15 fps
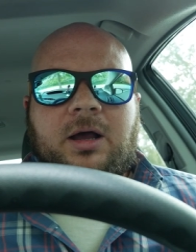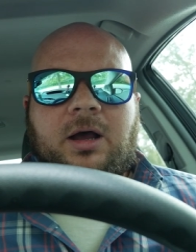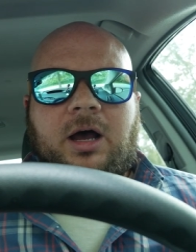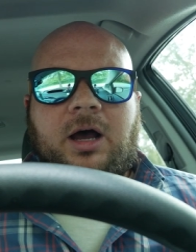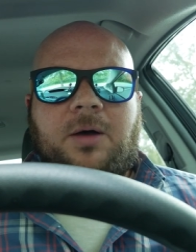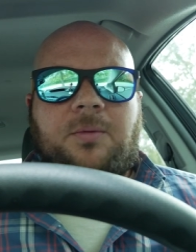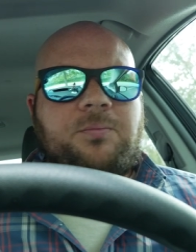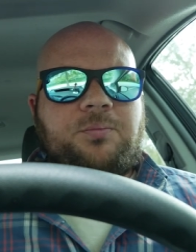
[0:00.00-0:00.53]

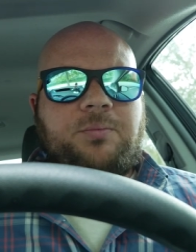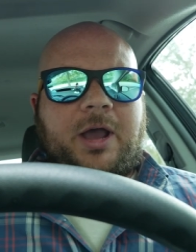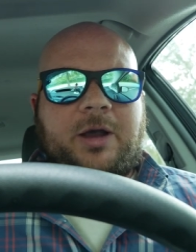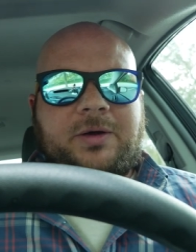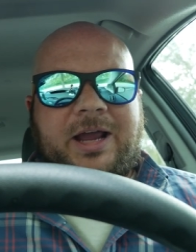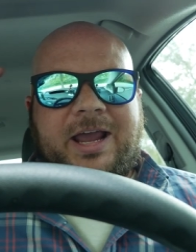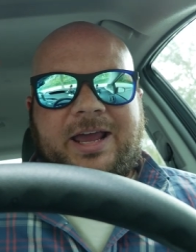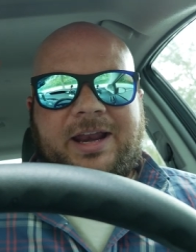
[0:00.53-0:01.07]
Uh,
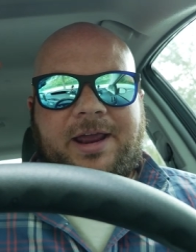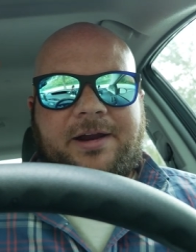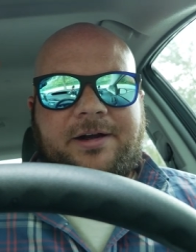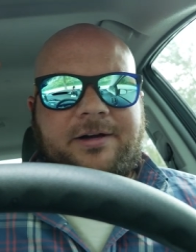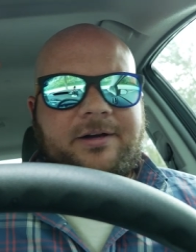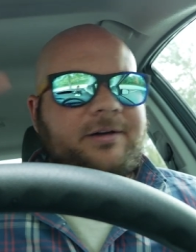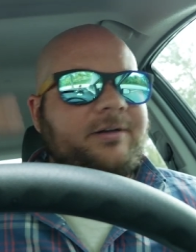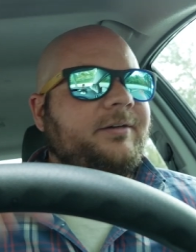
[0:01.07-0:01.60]
back when I had
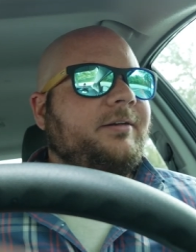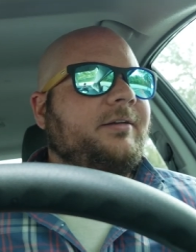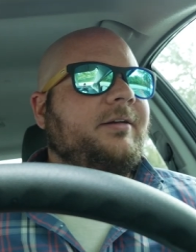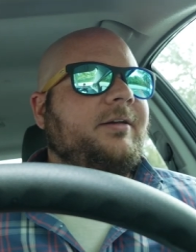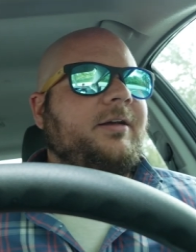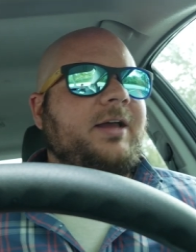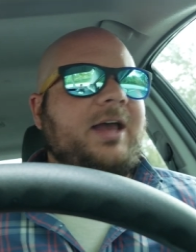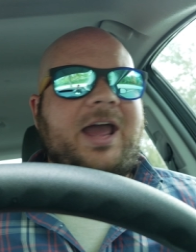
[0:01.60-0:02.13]
hair,
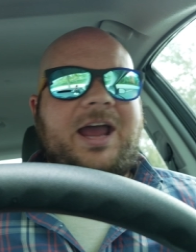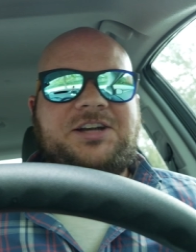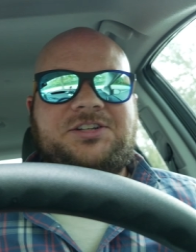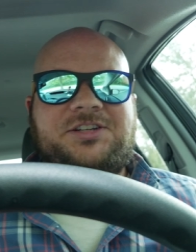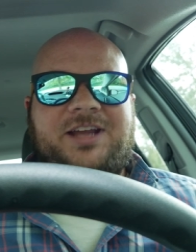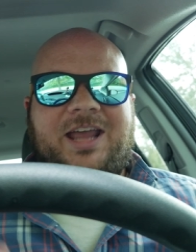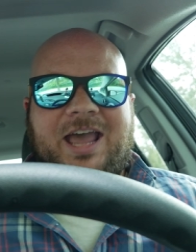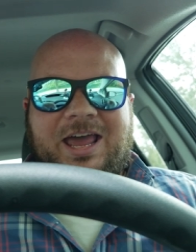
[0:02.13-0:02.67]
I
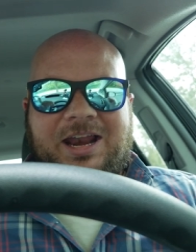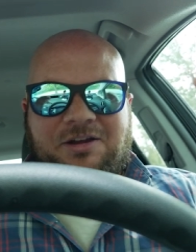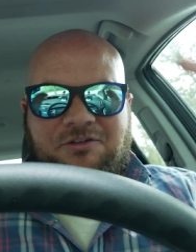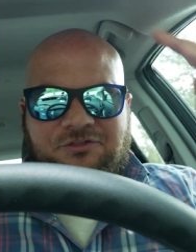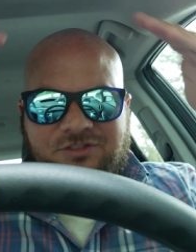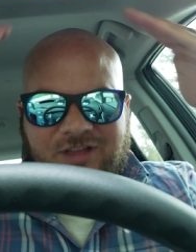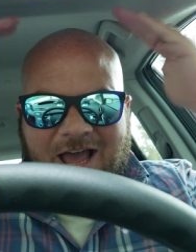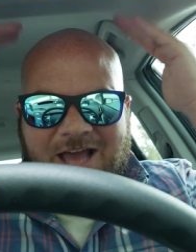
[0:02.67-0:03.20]
actually had a
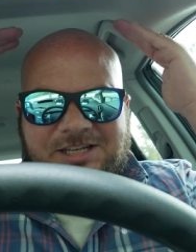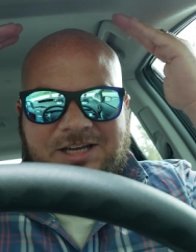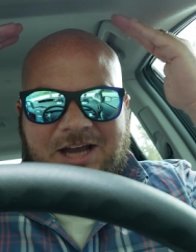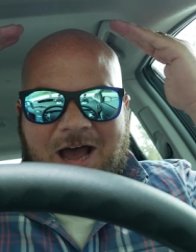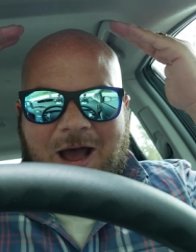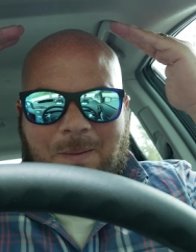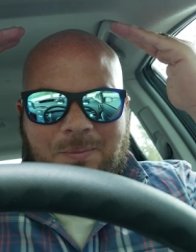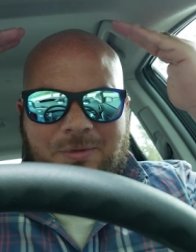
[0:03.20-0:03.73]
flat
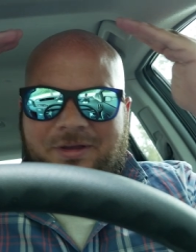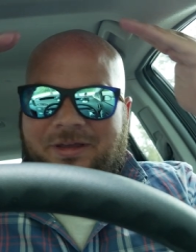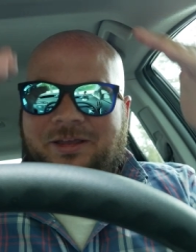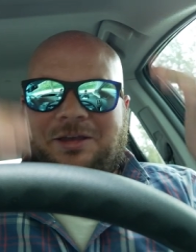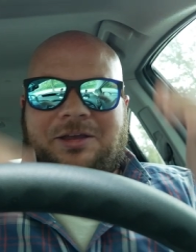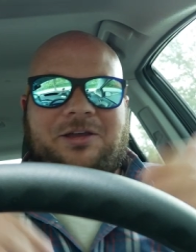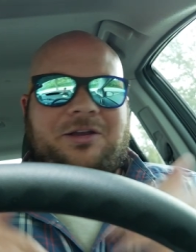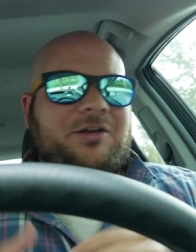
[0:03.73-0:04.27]
top
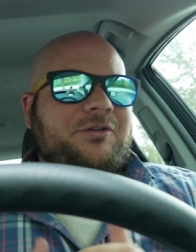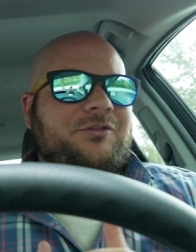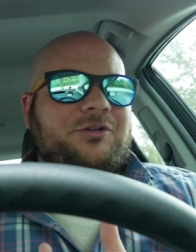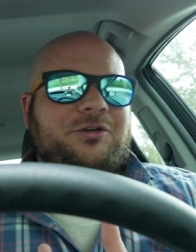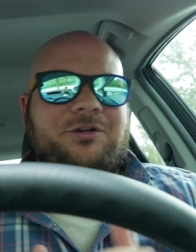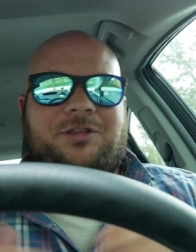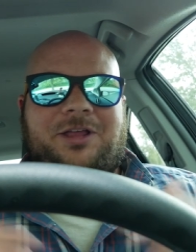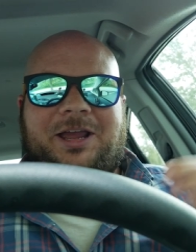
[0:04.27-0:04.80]

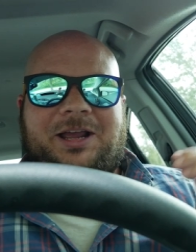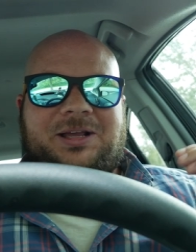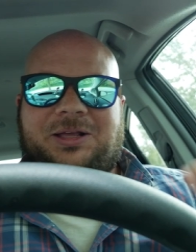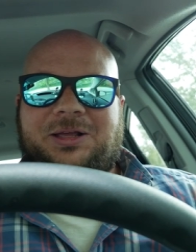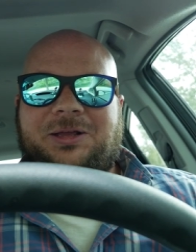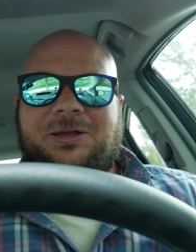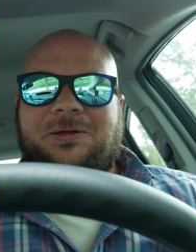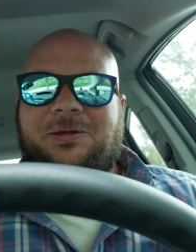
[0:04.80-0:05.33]
for like
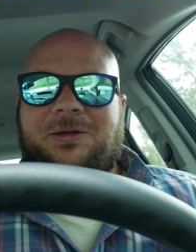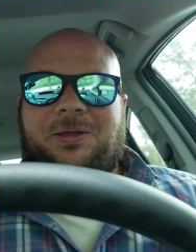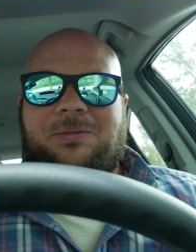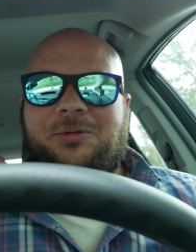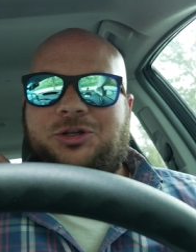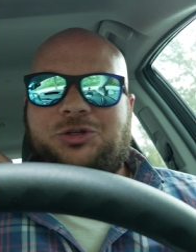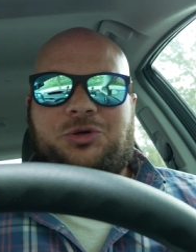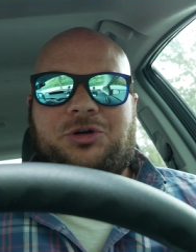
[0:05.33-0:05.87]

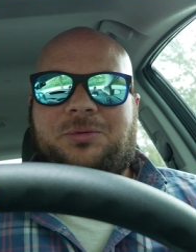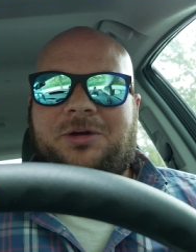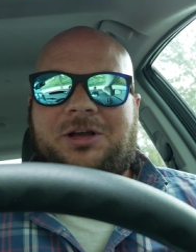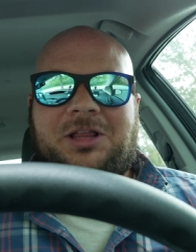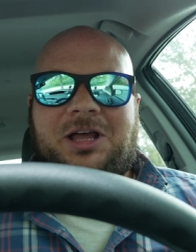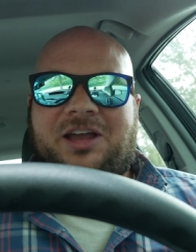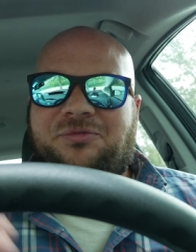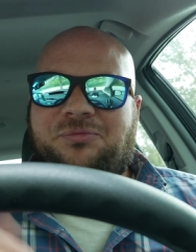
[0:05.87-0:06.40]
majority of my
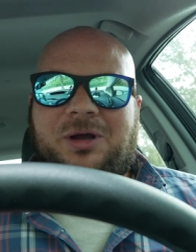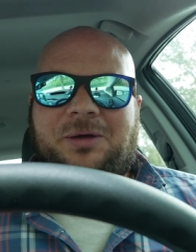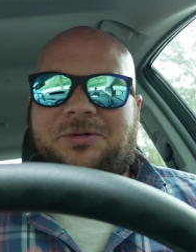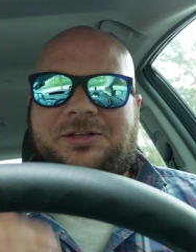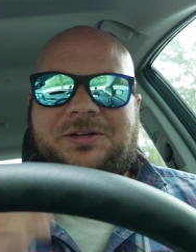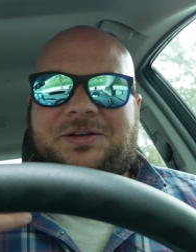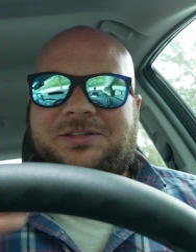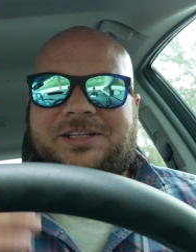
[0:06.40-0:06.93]
life, probably
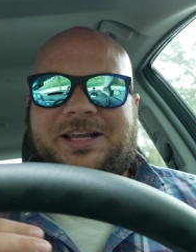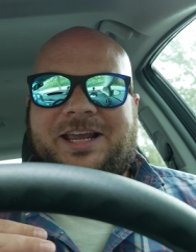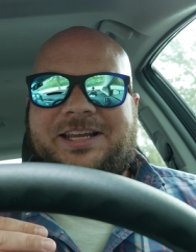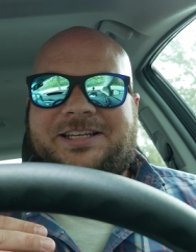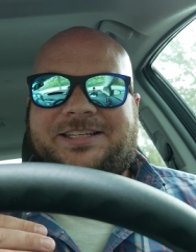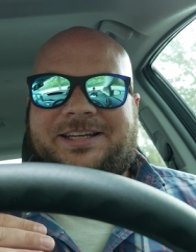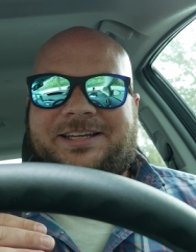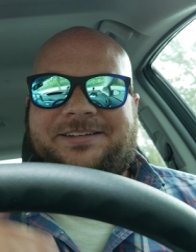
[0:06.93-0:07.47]
until I was like
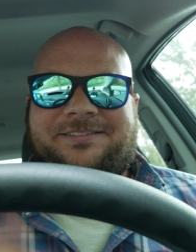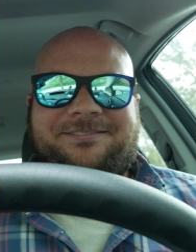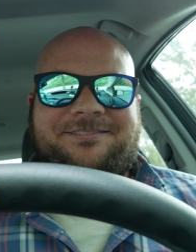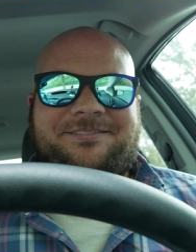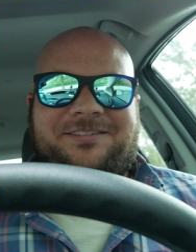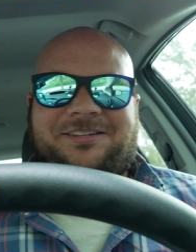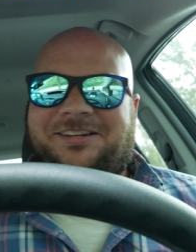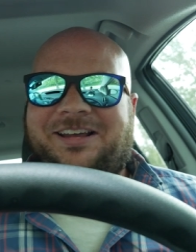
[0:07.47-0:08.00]
18.
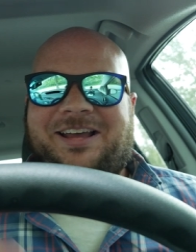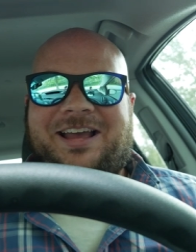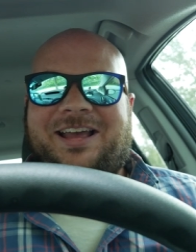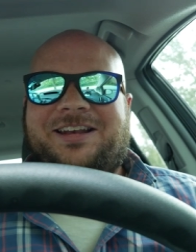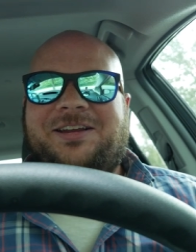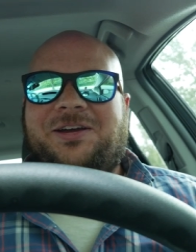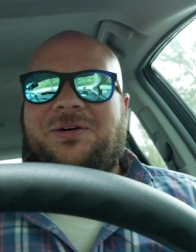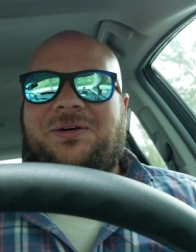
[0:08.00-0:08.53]

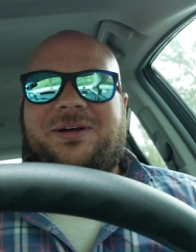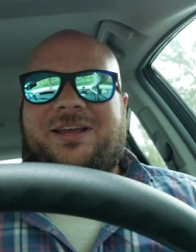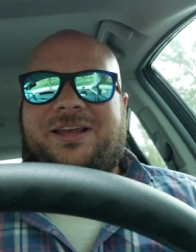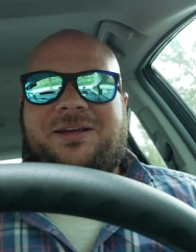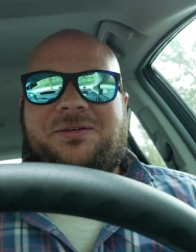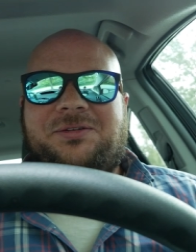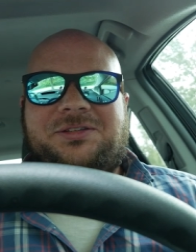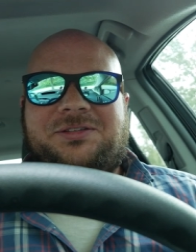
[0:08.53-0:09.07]
I know
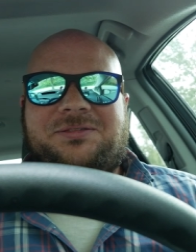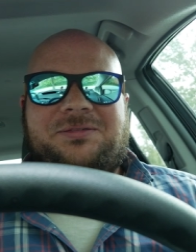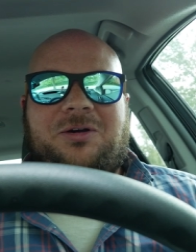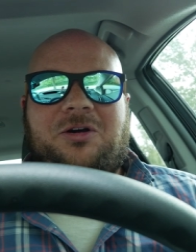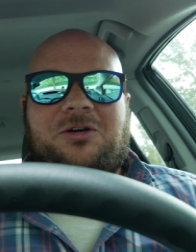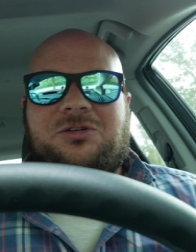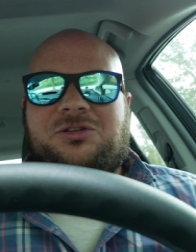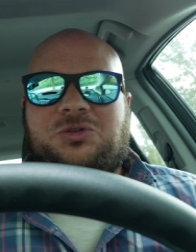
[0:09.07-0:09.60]
it was
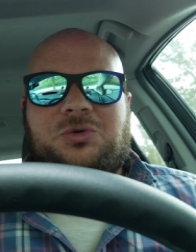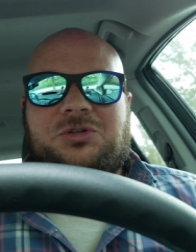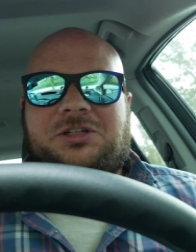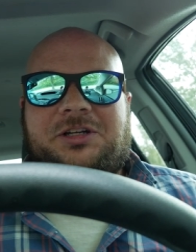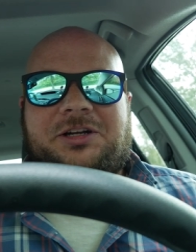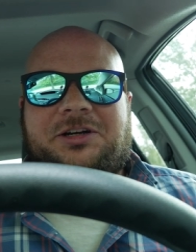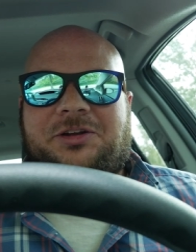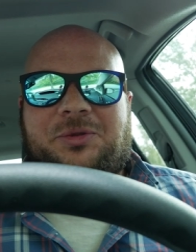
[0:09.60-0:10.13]
Arnold
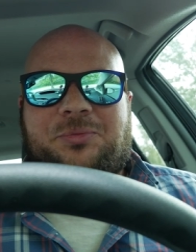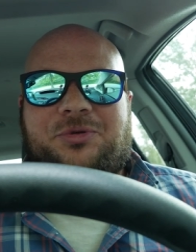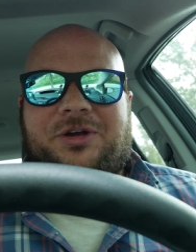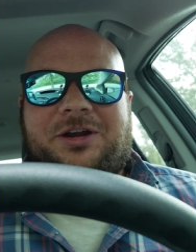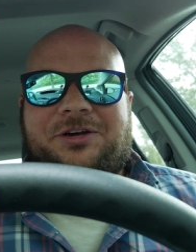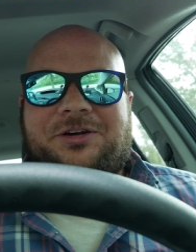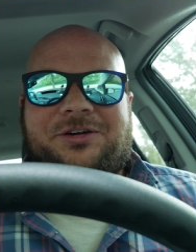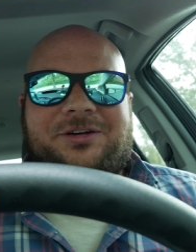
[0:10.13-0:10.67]
Schwarzenegger and the
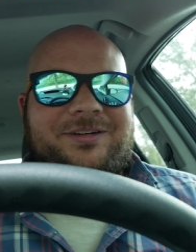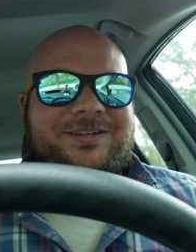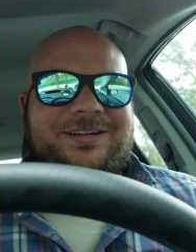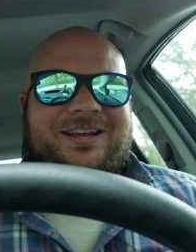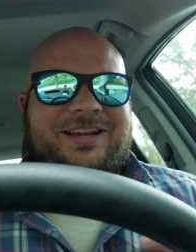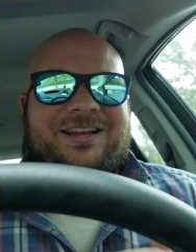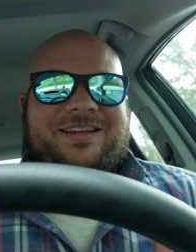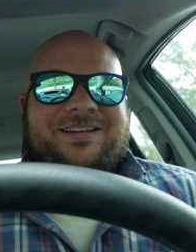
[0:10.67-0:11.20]
Predator.
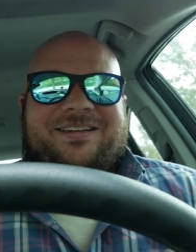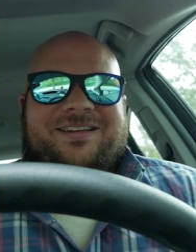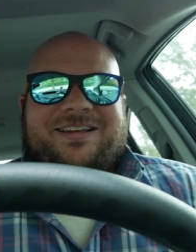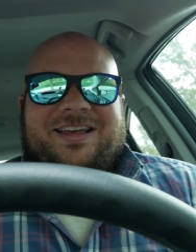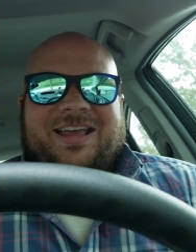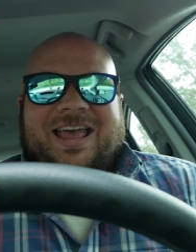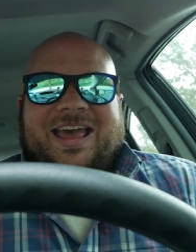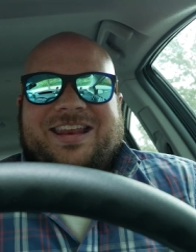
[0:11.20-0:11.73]

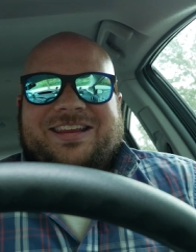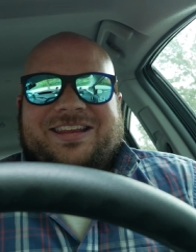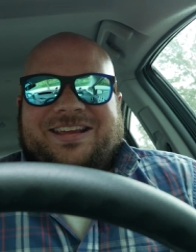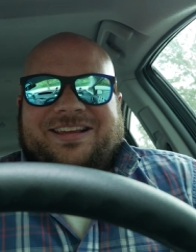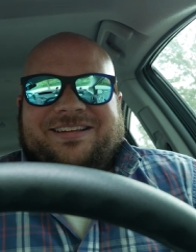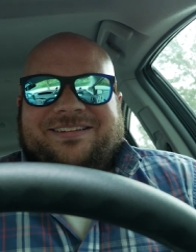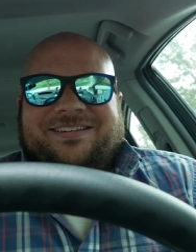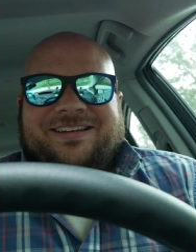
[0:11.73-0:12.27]
How do you
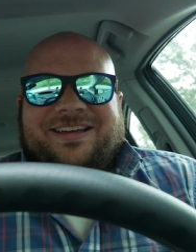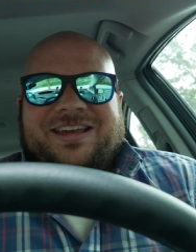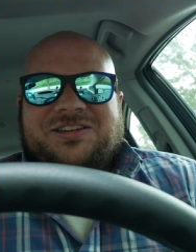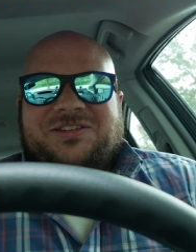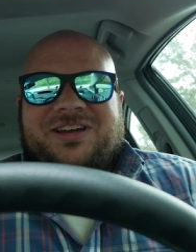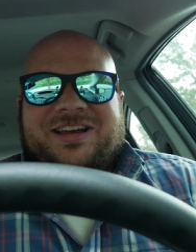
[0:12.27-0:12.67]
how do you